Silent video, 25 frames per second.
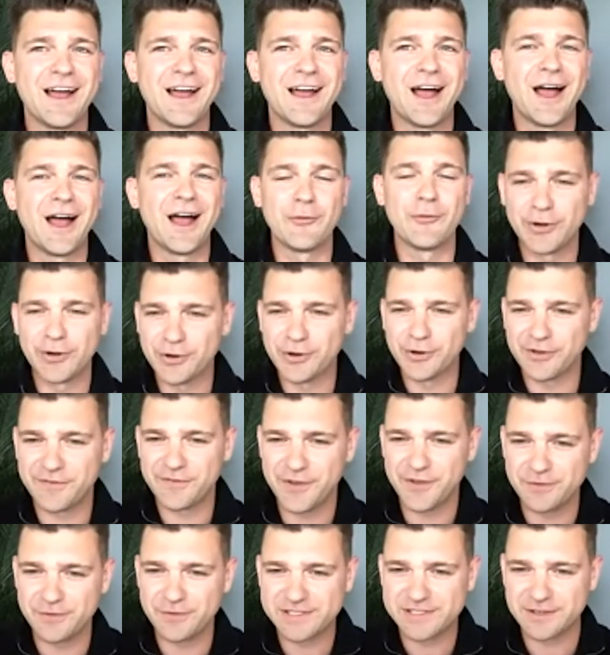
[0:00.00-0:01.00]
I went on a
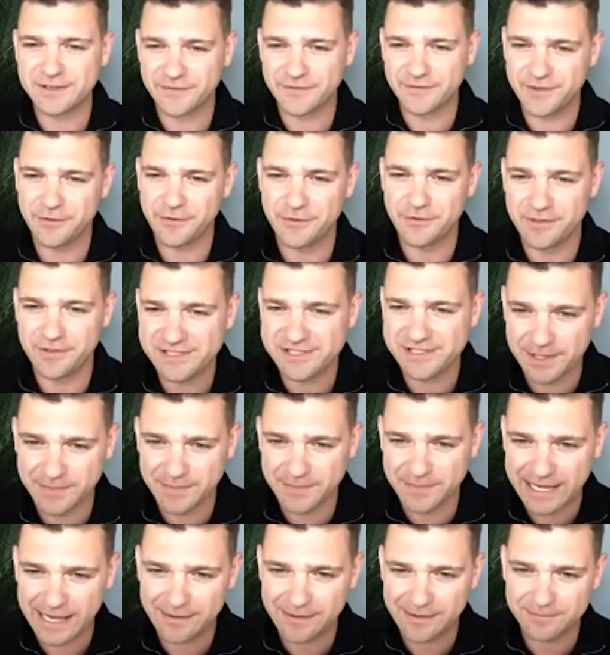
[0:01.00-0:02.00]
few of the summer
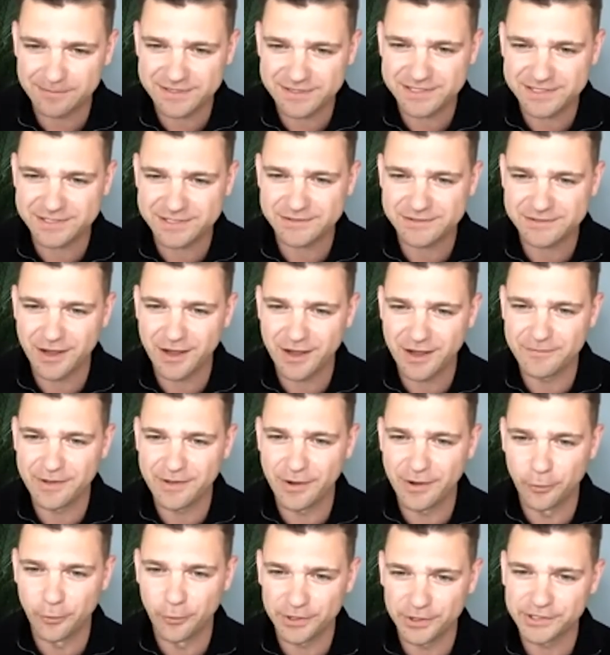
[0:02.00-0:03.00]
camps
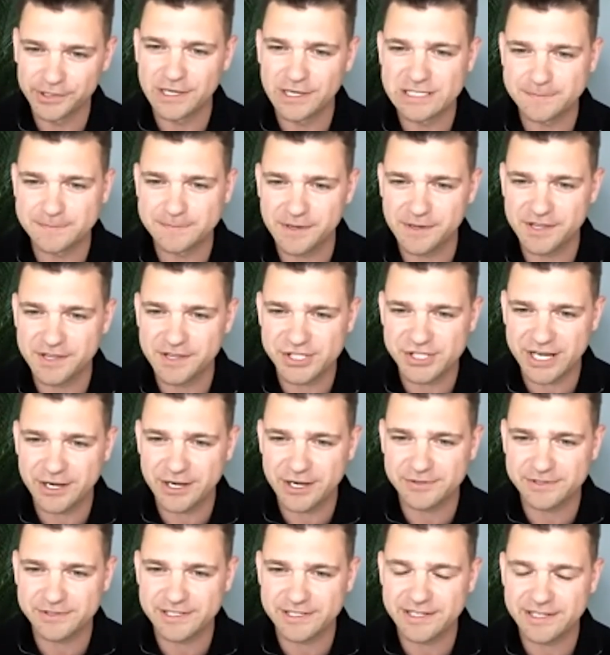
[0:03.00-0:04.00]
organised by the
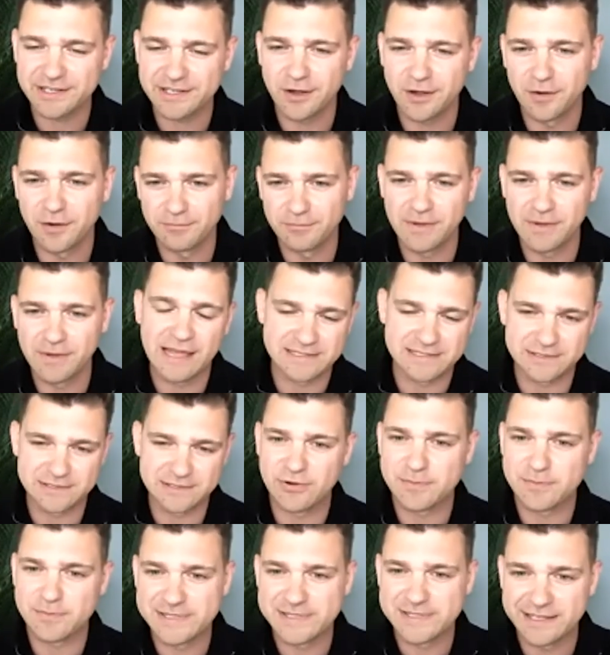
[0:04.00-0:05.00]
charity as a
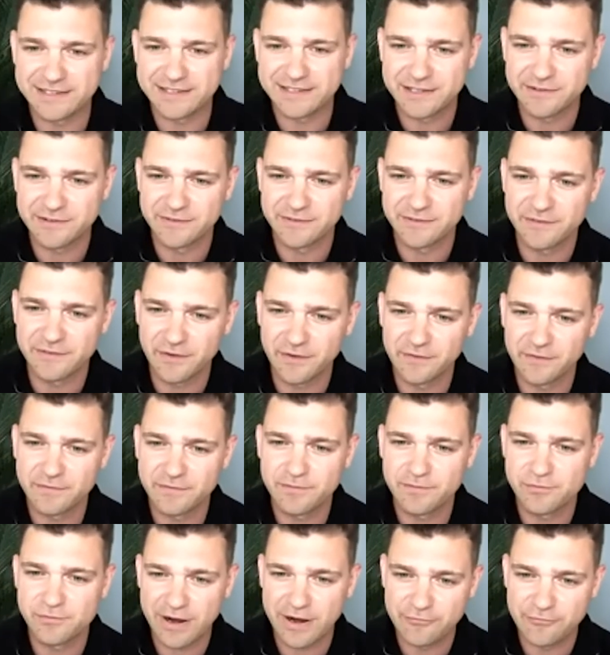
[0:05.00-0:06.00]
representative of
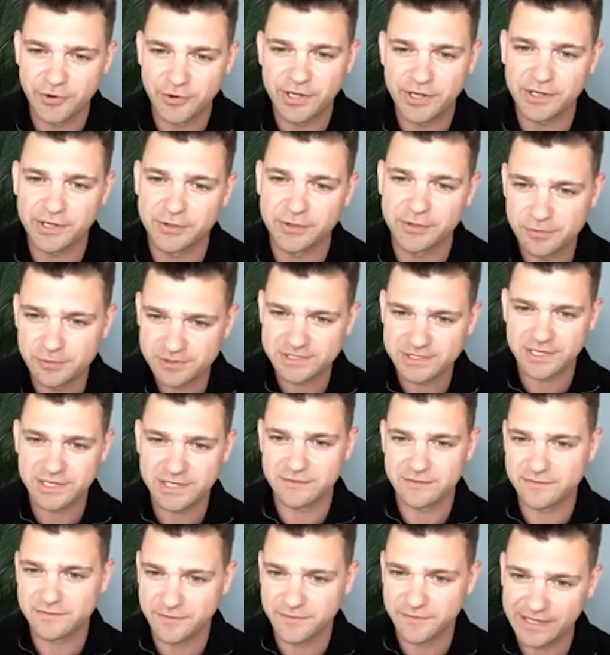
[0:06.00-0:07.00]
Brown Rudnick, who was kind
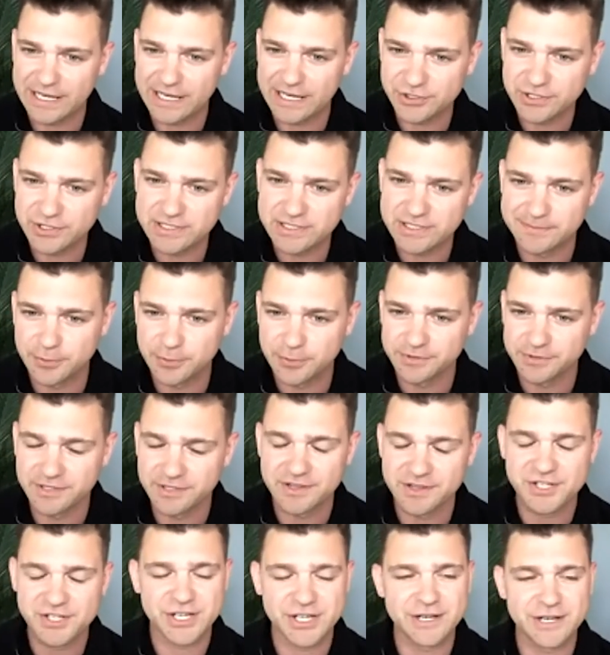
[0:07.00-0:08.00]
of financially supporting the
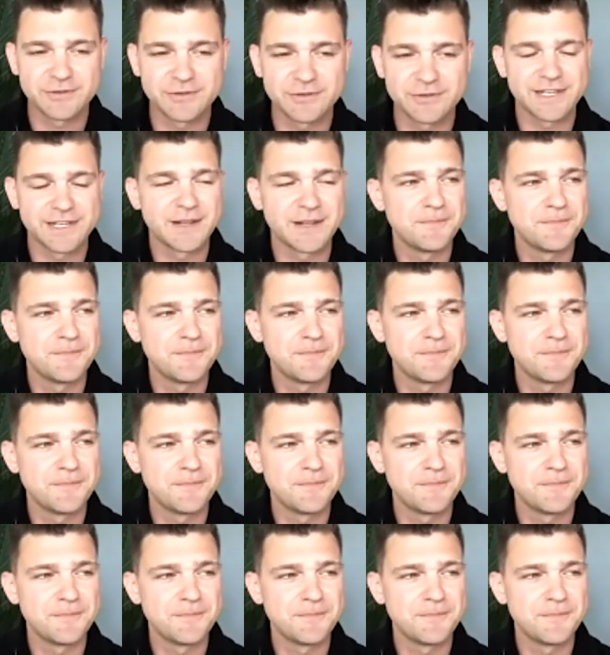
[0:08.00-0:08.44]
charity.